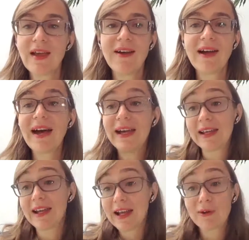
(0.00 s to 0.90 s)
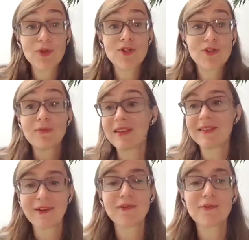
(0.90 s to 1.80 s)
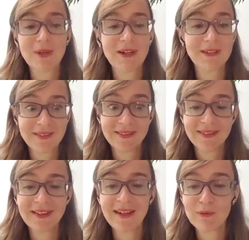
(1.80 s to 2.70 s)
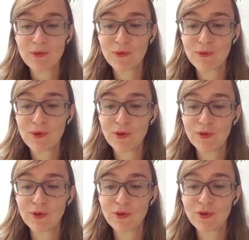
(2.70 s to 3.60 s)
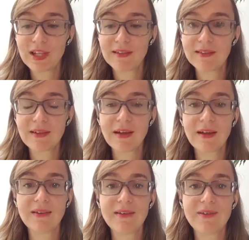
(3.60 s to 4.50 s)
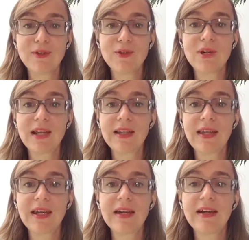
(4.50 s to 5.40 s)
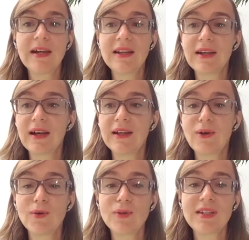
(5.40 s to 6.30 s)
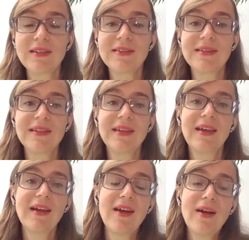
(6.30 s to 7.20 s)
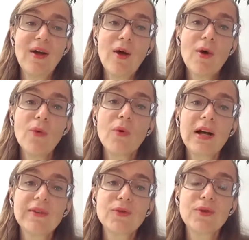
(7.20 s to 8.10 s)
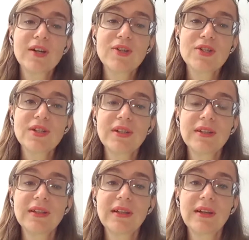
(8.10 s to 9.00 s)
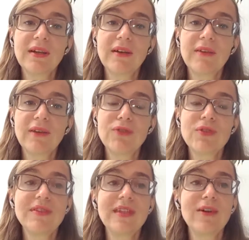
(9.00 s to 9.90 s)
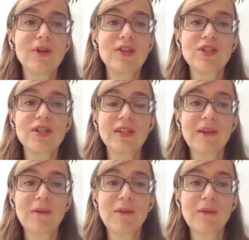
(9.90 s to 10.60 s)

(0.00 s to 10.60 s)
I have questions myself, but I prefer to look at these Q&A, and I already see one question, a very interesting question